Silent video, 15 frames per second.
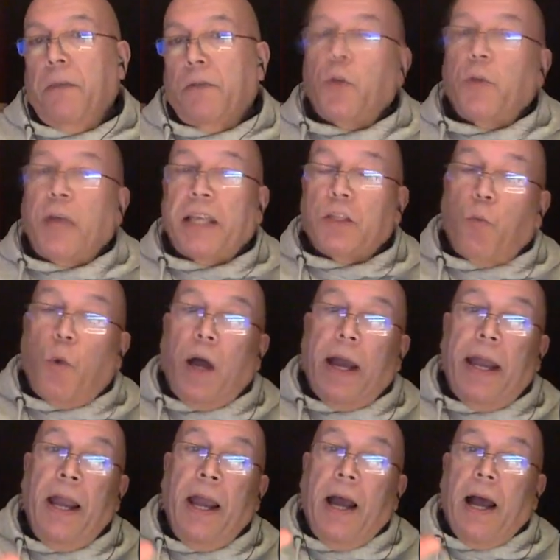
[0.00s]
So that's
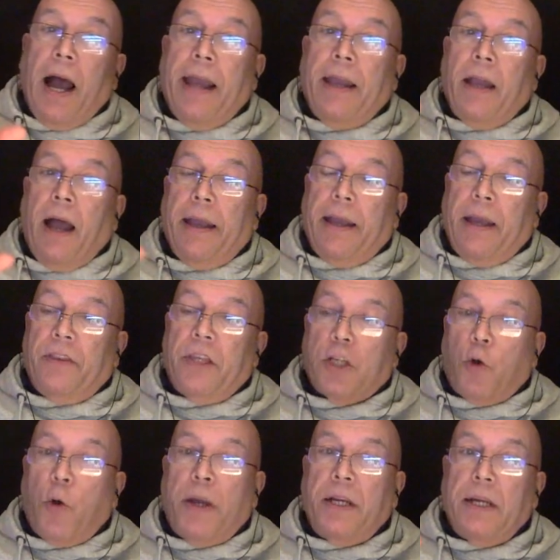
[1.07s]
why I, I get this
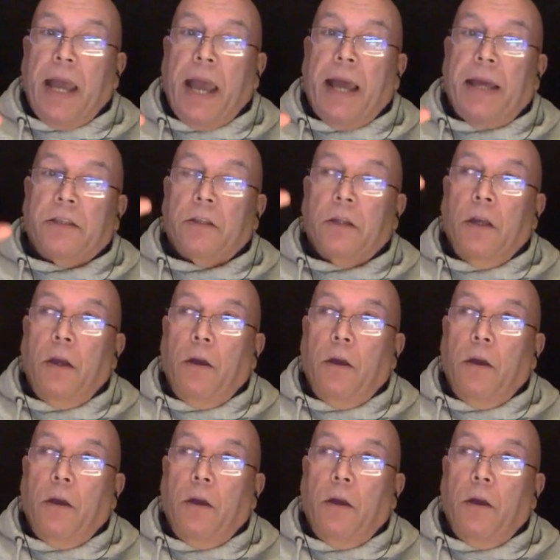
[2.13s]
credit as